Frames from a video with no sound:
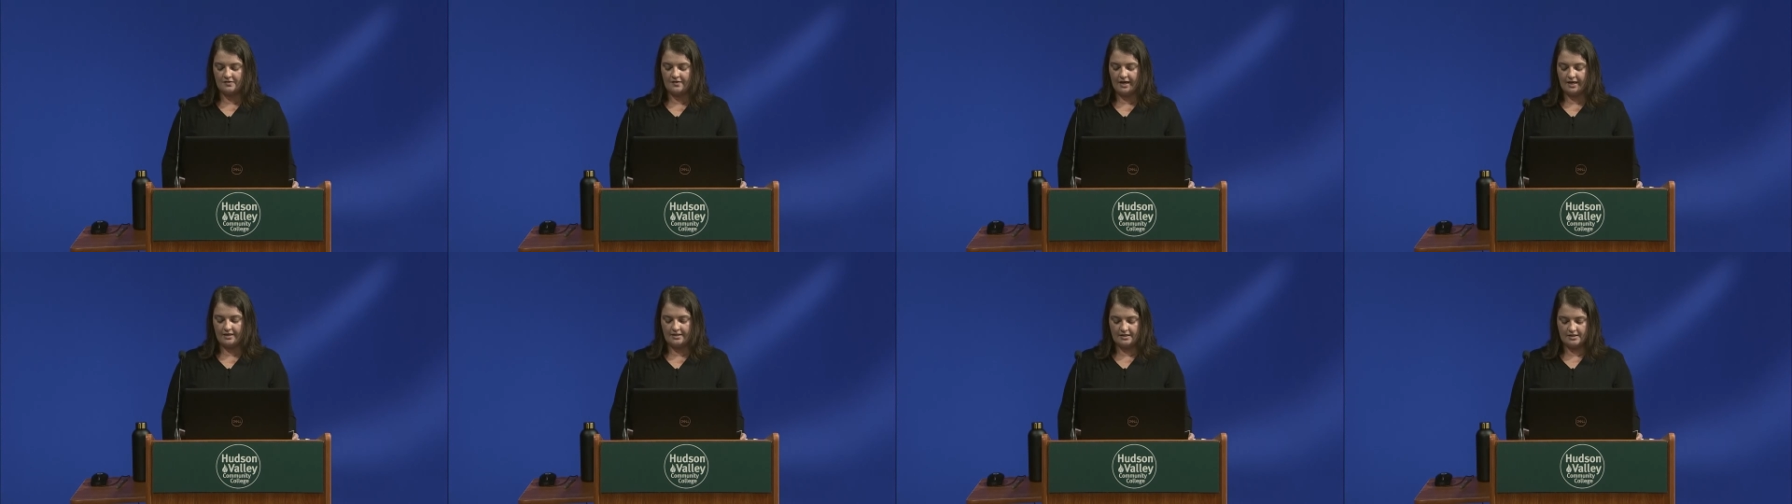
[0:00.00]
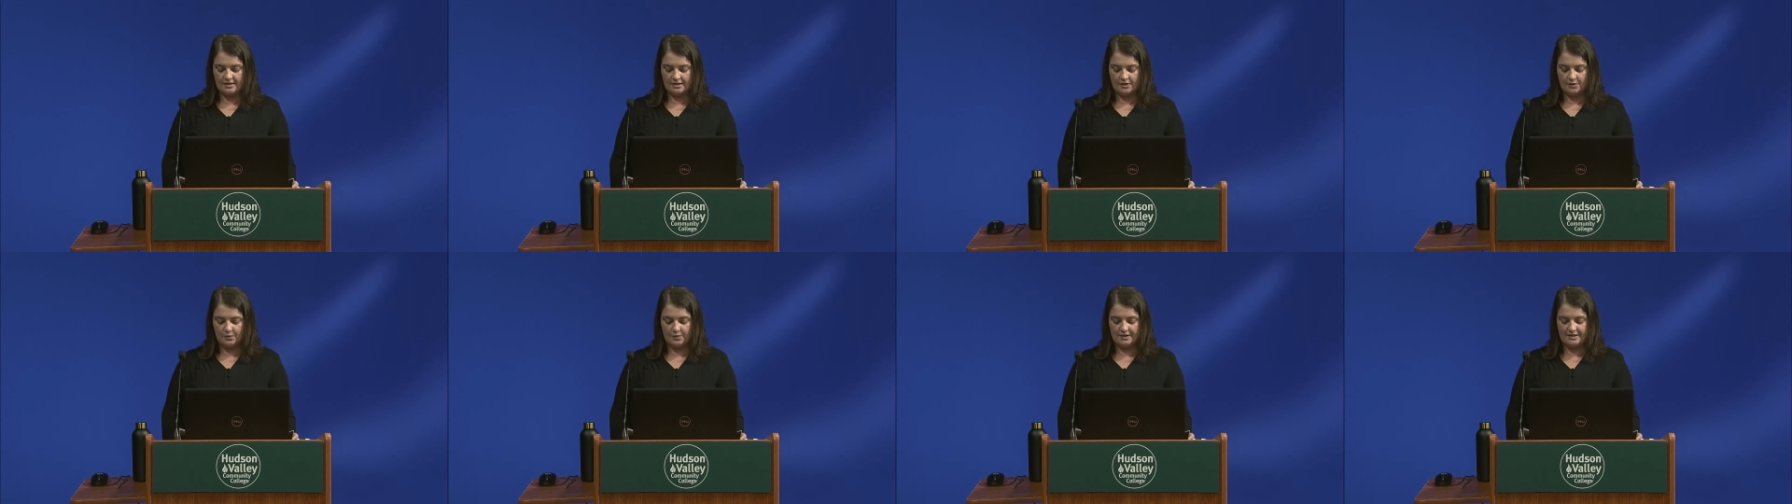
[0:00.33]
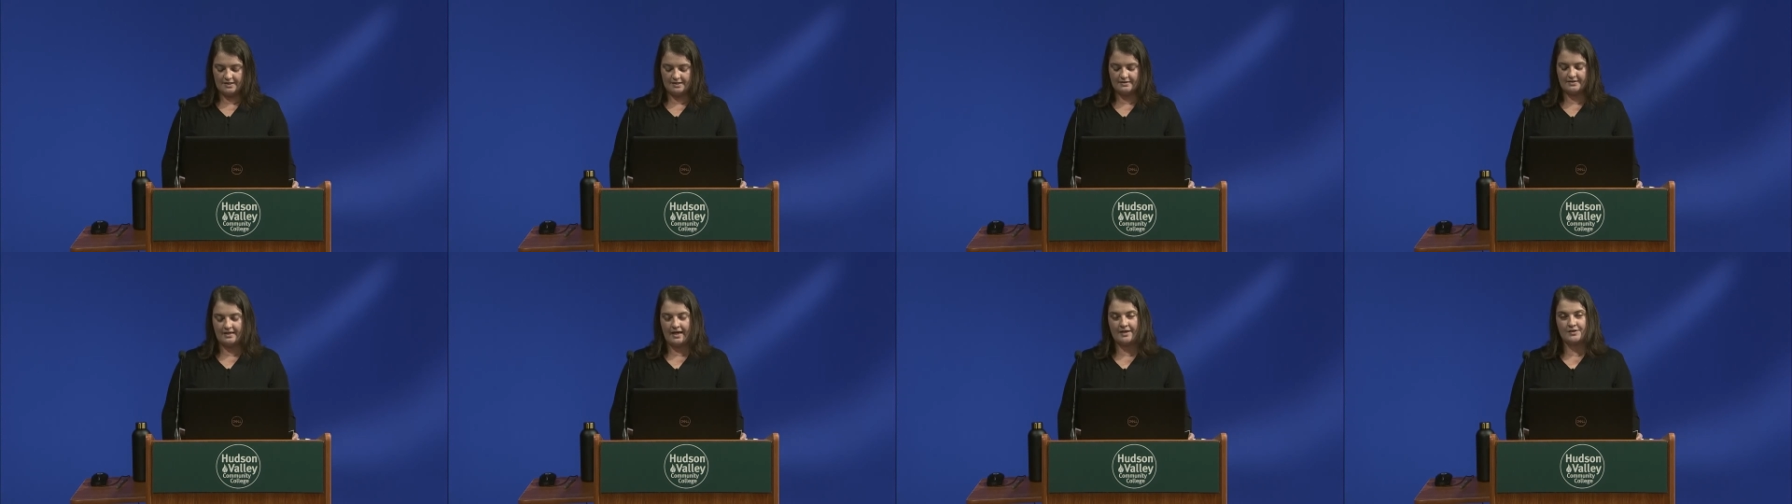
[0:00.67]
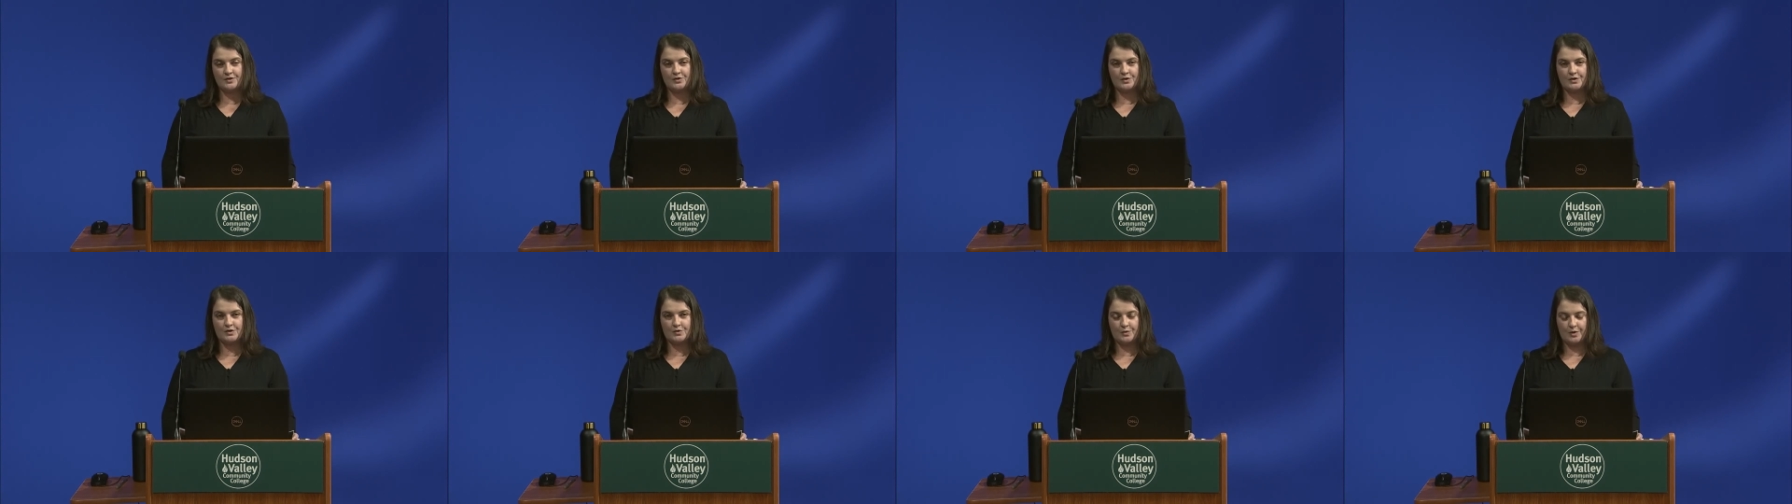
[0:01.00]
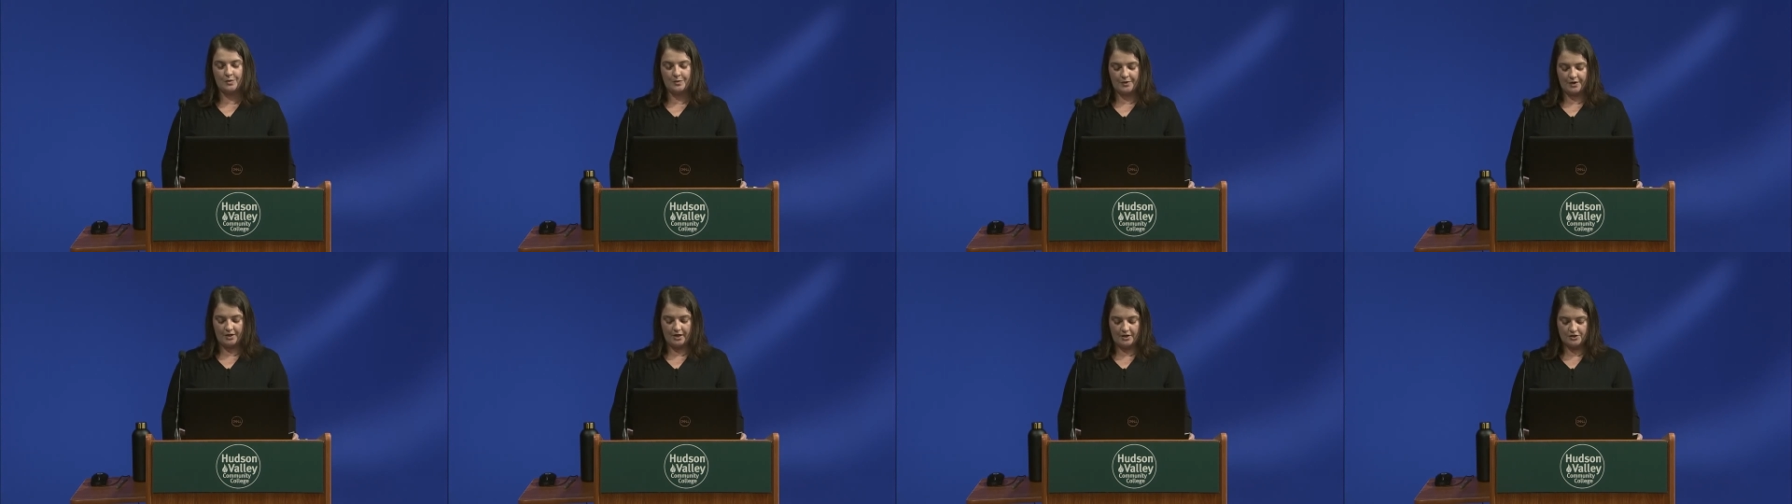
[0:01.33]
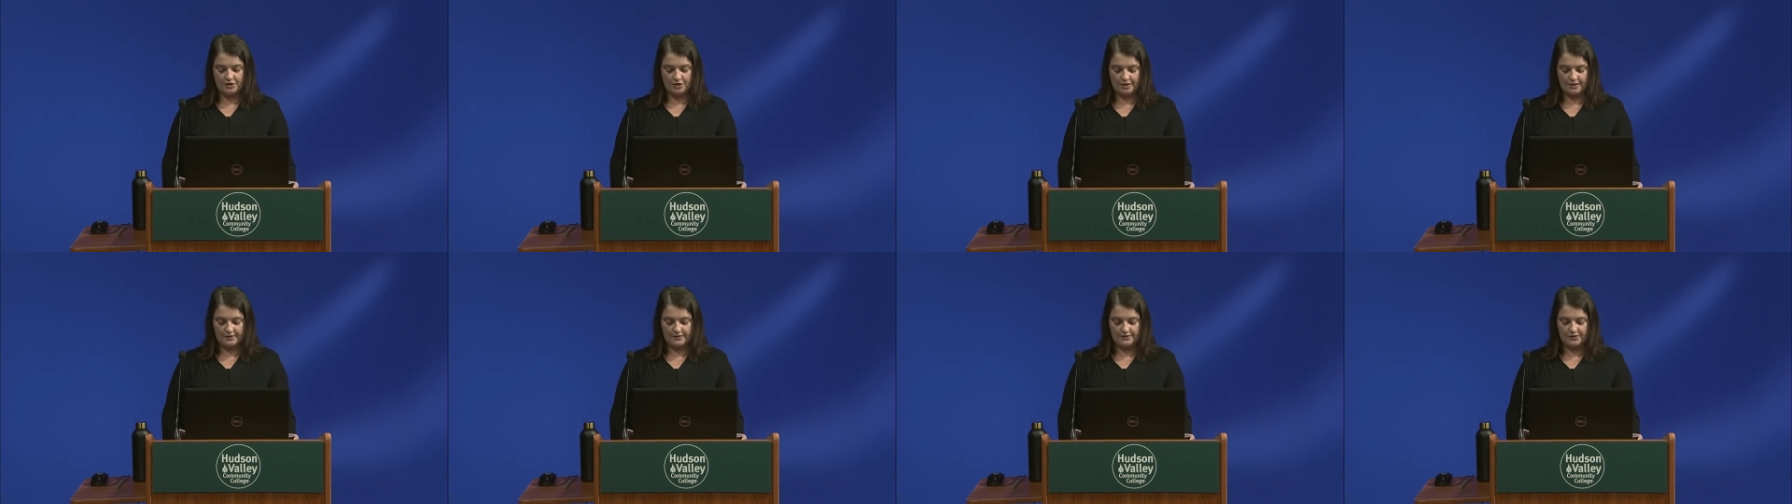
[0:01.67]
had to deal with disastrous
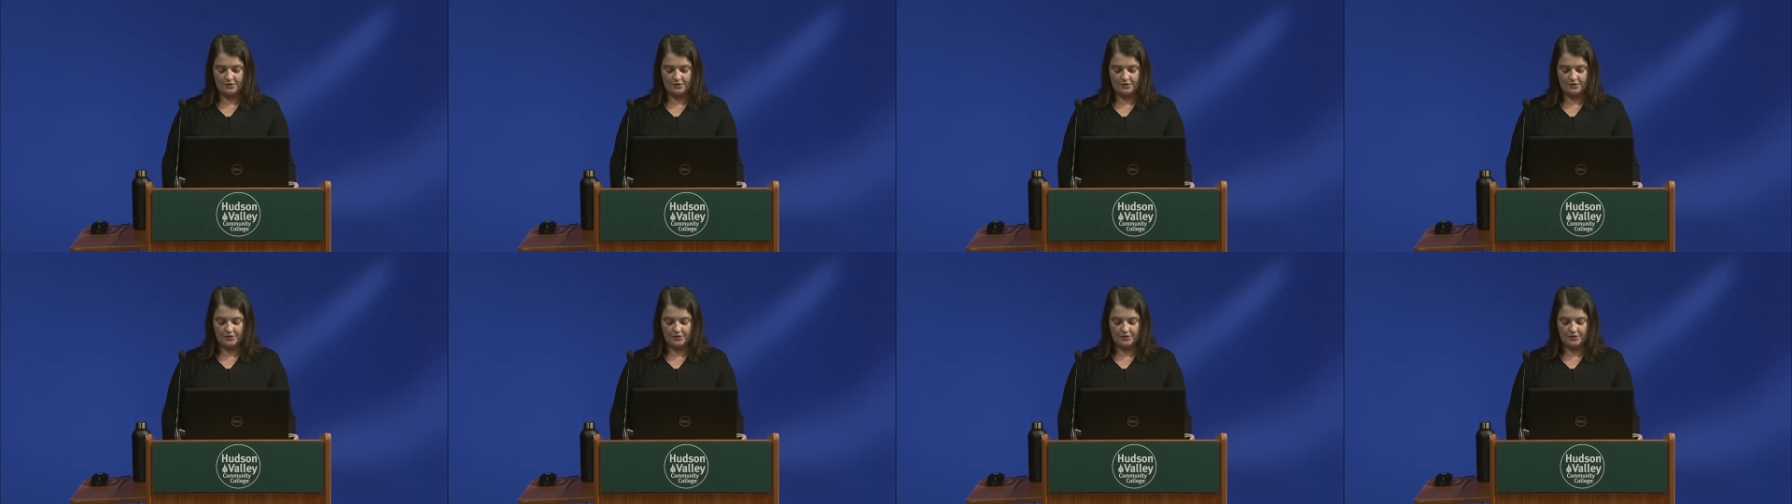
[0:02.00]
repercussions.